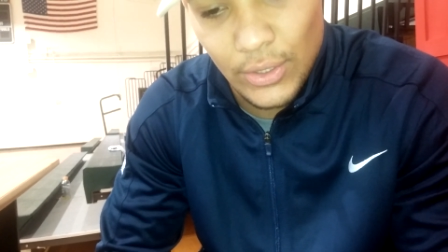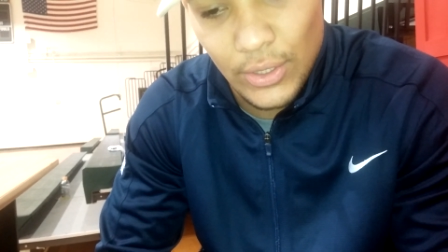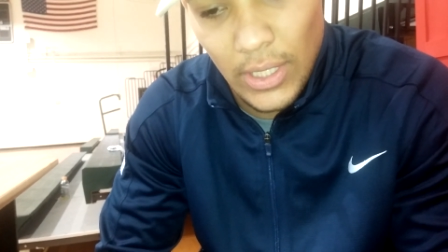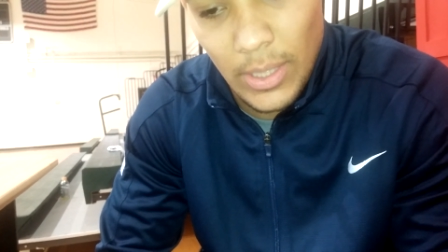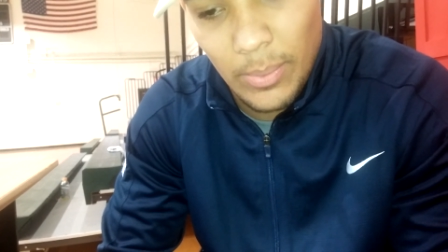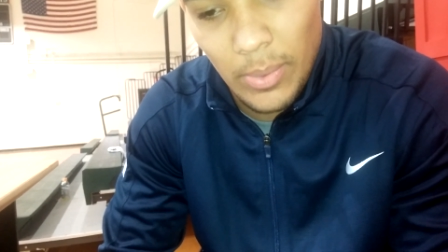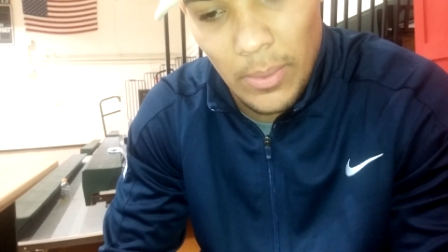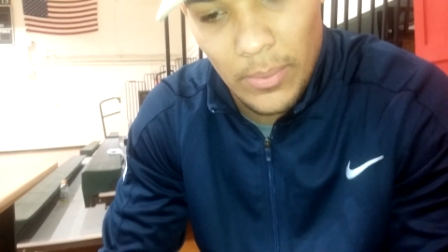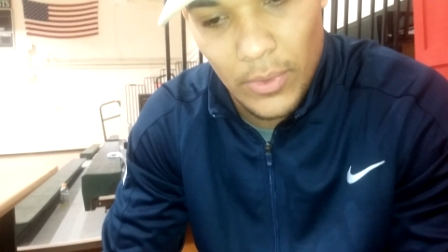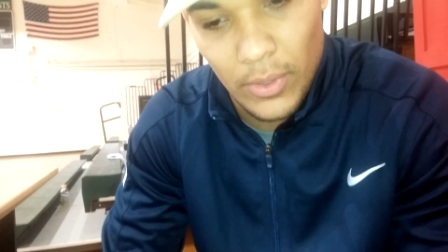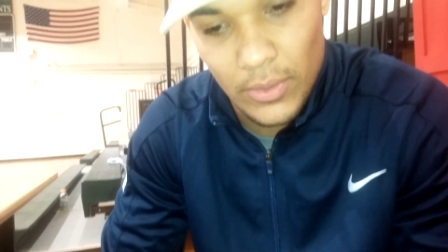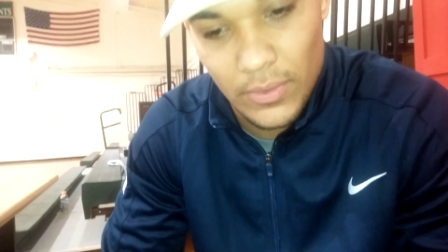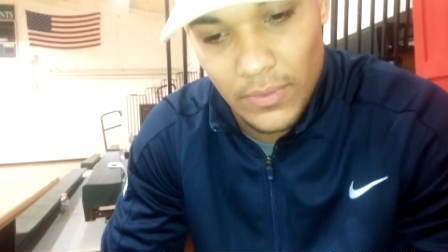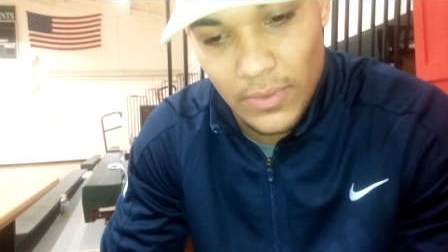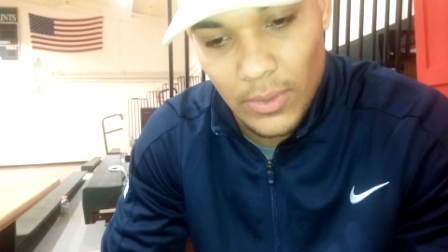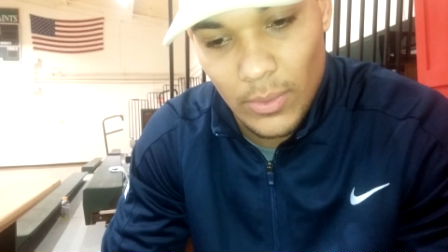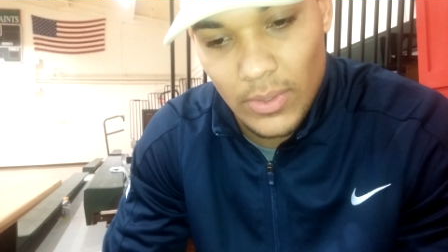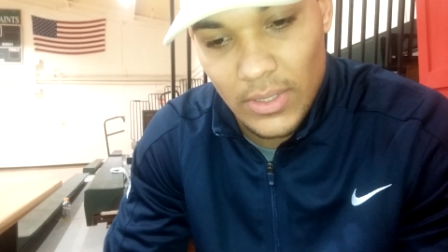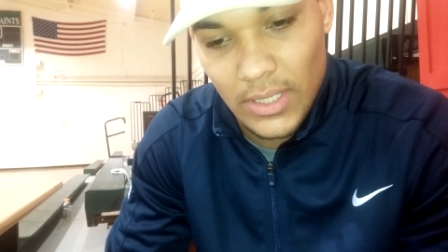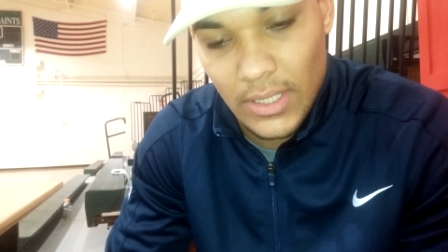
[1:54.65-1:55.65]
you know, they pump those
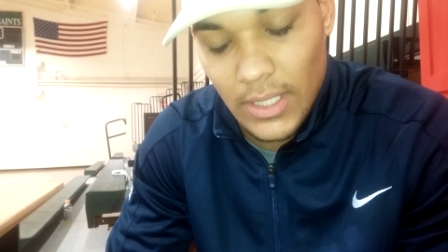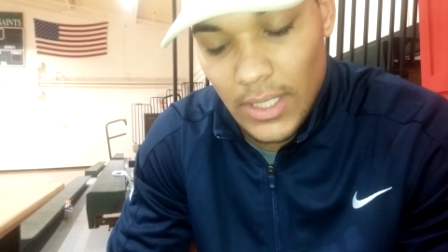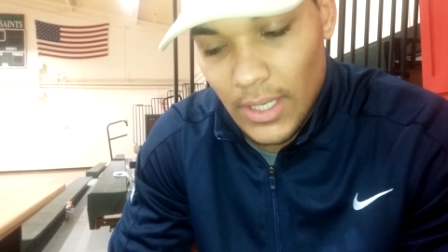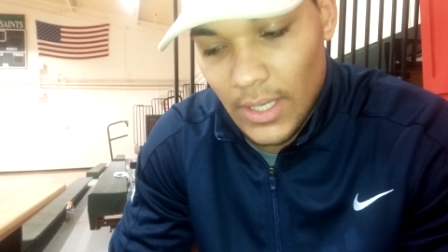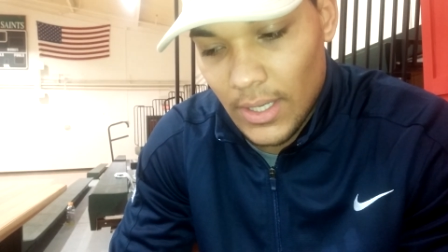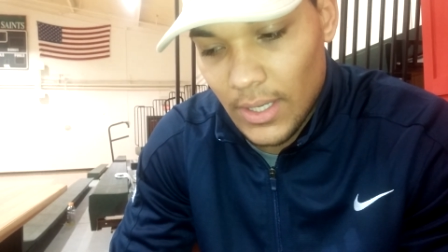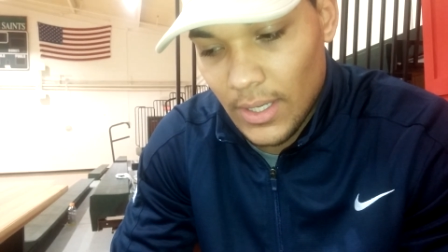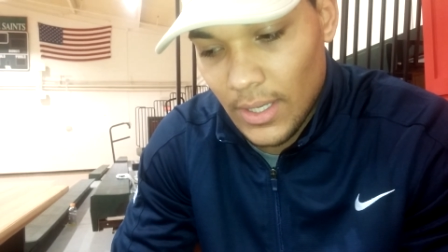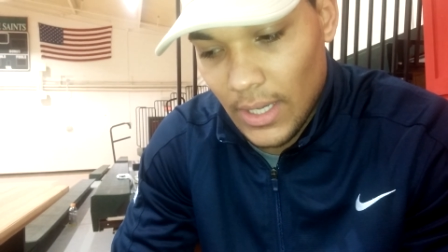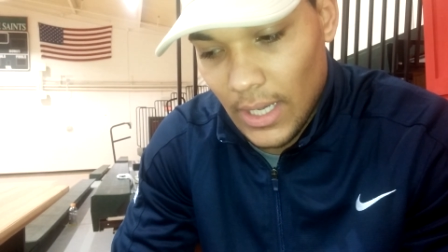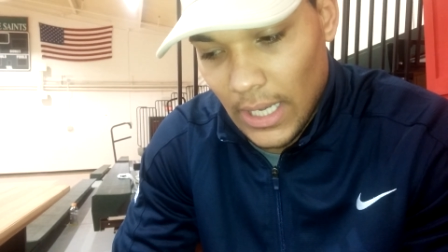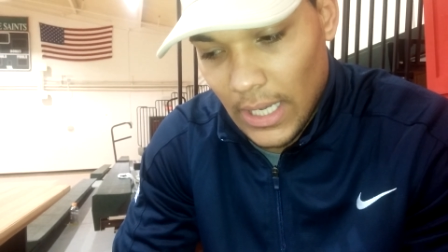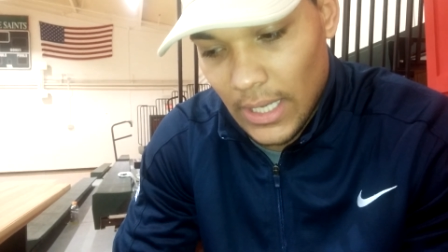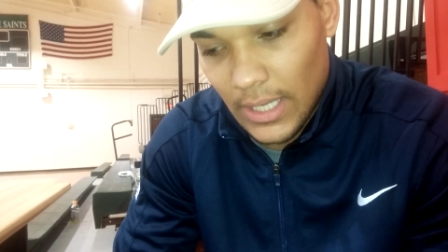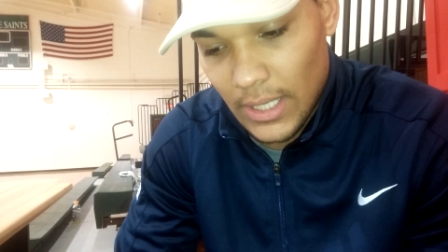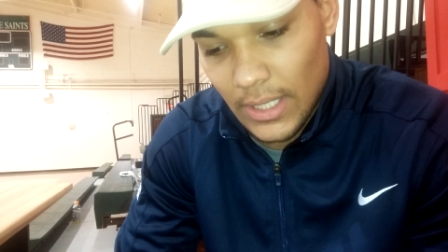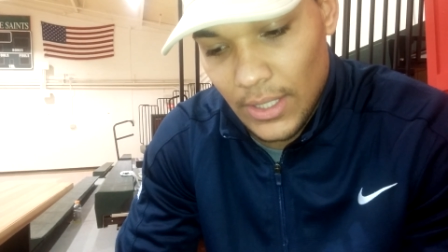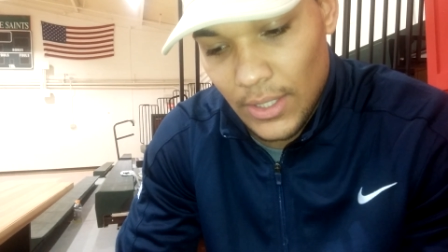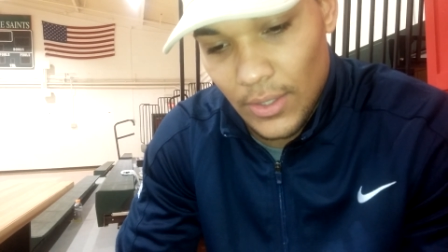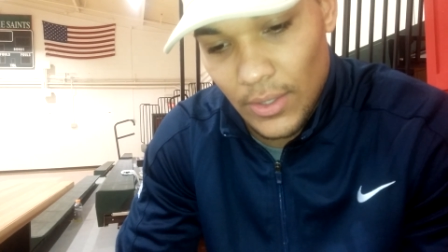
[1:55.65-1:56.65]
fluids in there
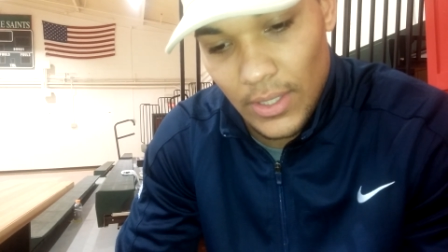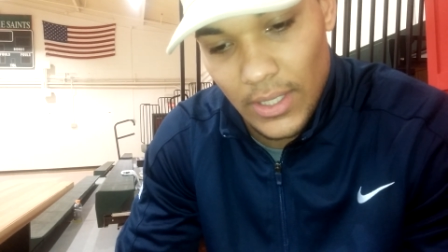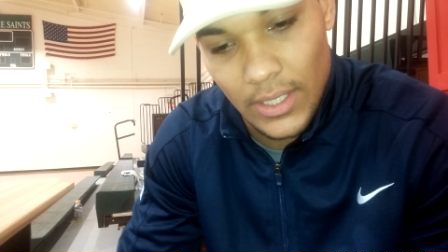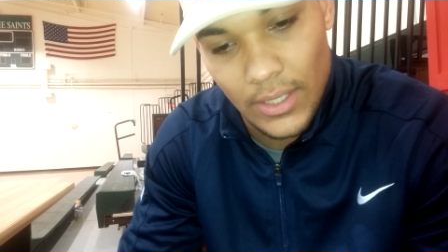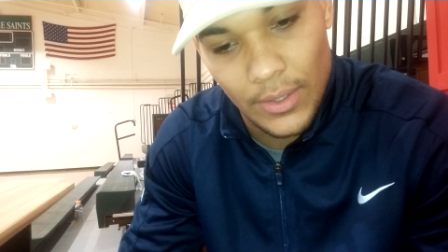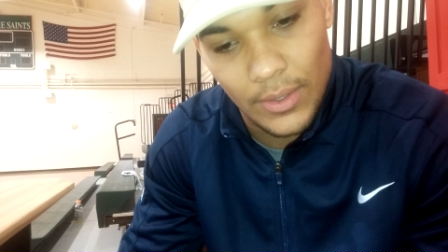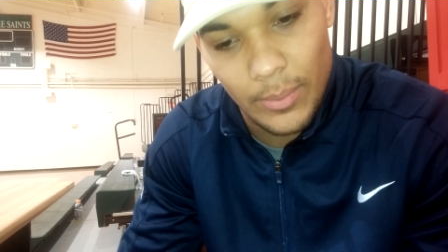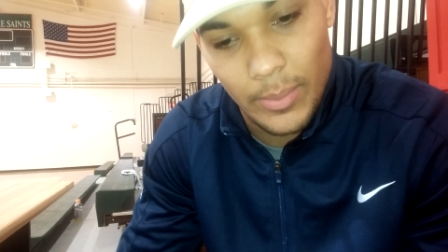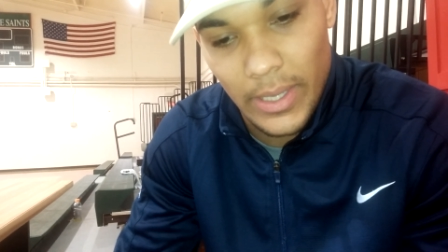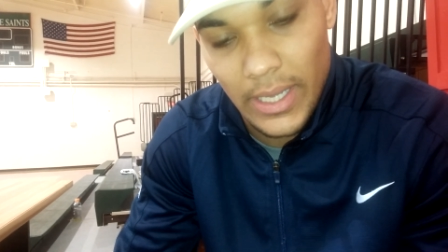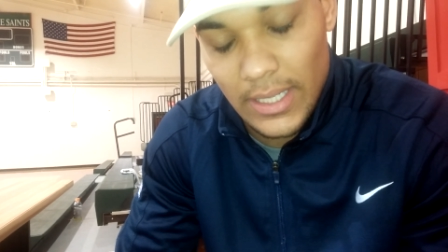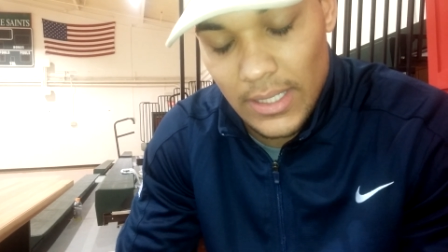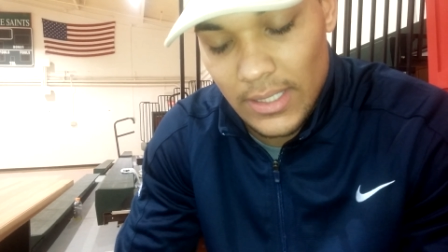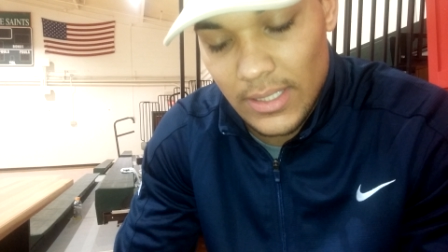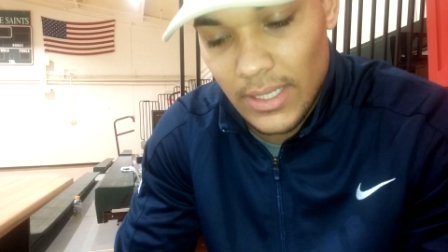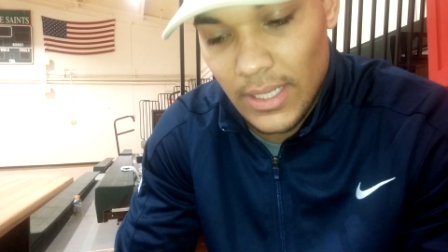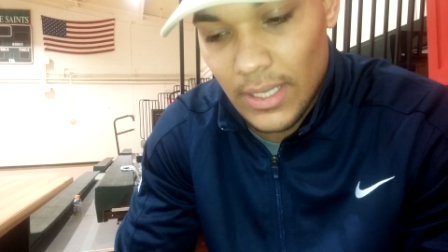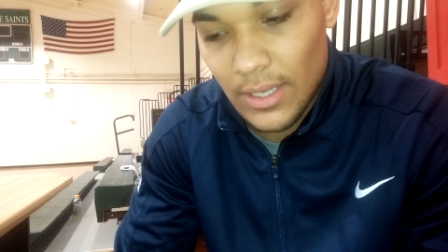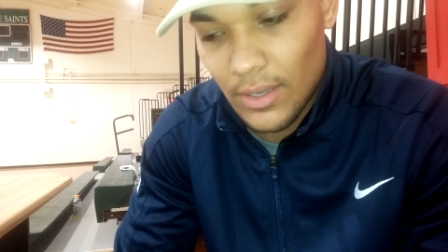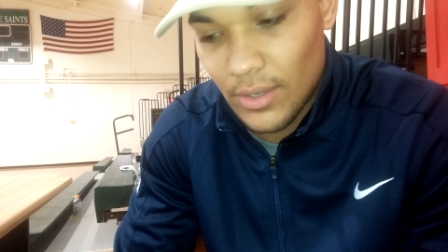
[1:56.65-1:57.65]
and, uh, you know, to kill the bad
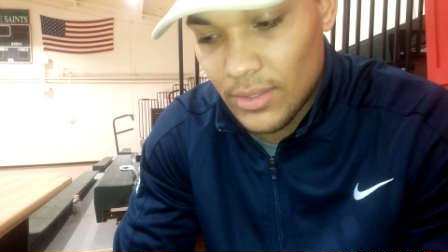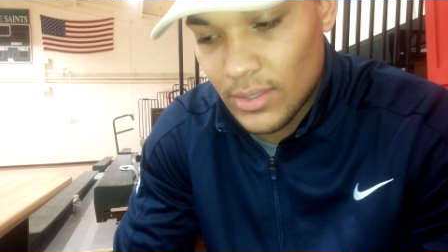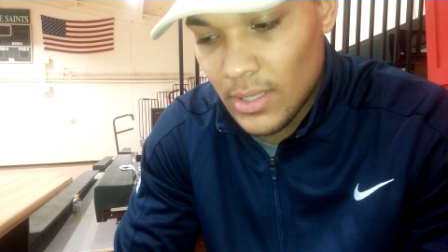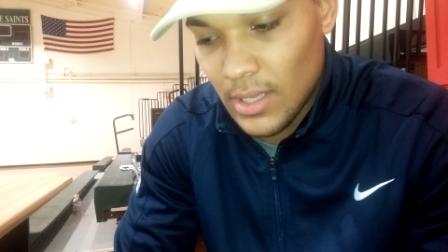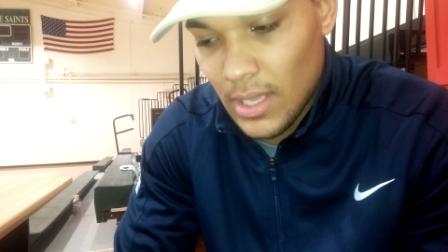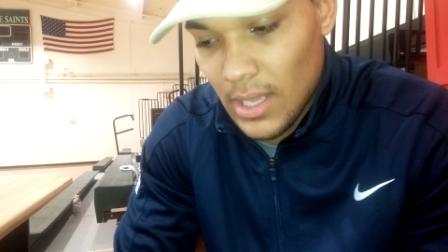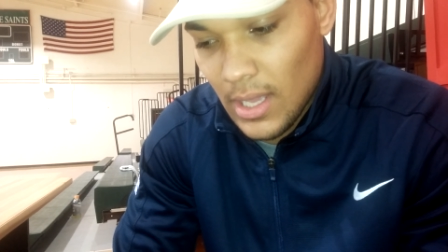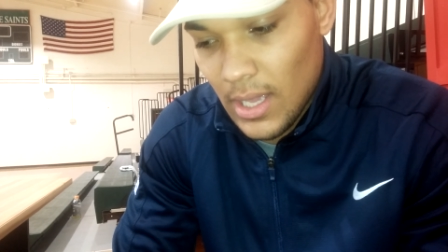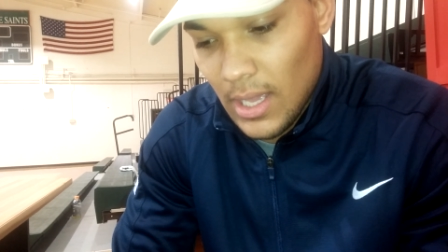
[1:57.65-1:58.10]
cells.